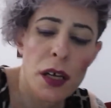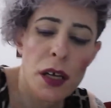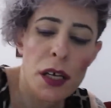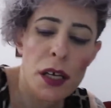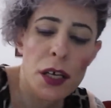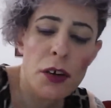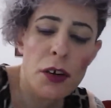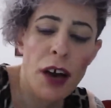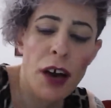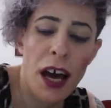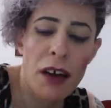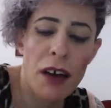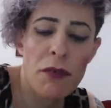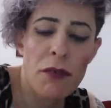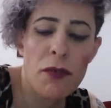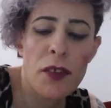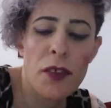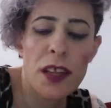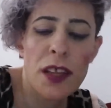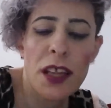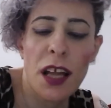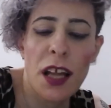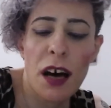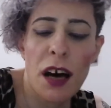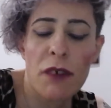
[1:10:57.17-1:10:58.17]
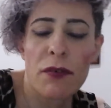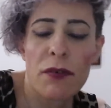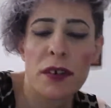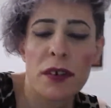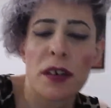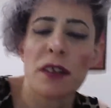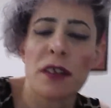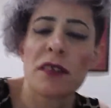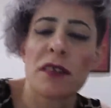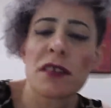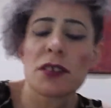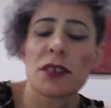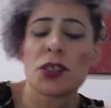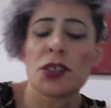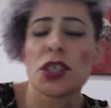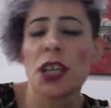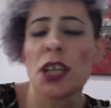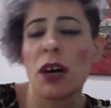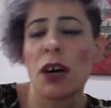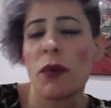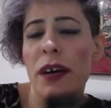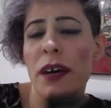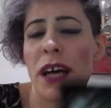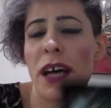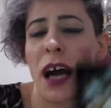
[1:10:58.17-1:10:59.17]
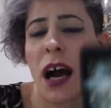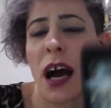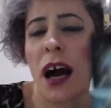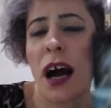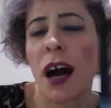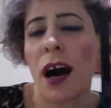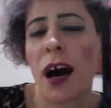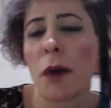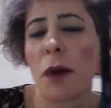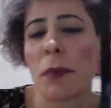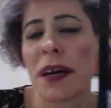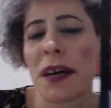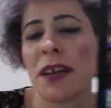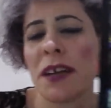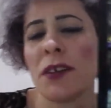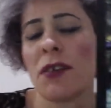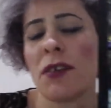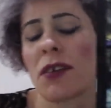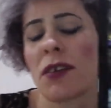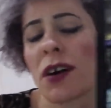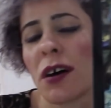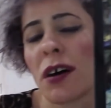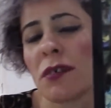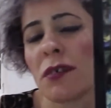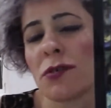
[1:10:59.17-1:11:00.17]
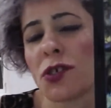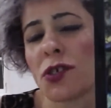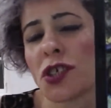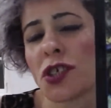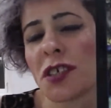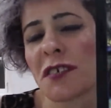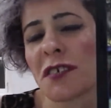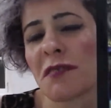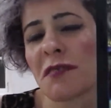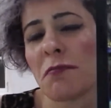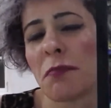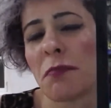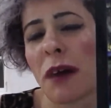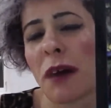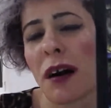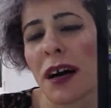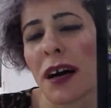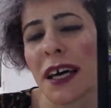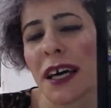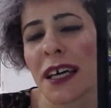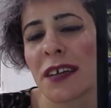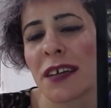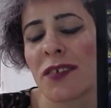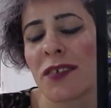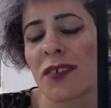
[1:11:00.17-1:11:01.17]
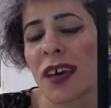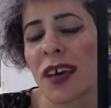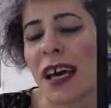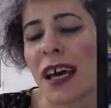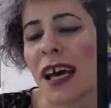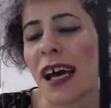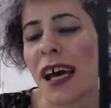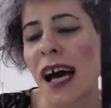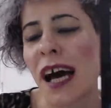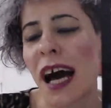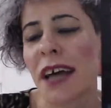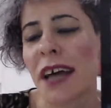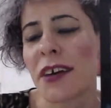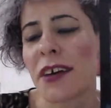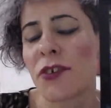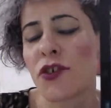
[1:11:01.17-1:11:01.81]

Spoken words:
You have the Lovers showing up in your conscious mind, and you're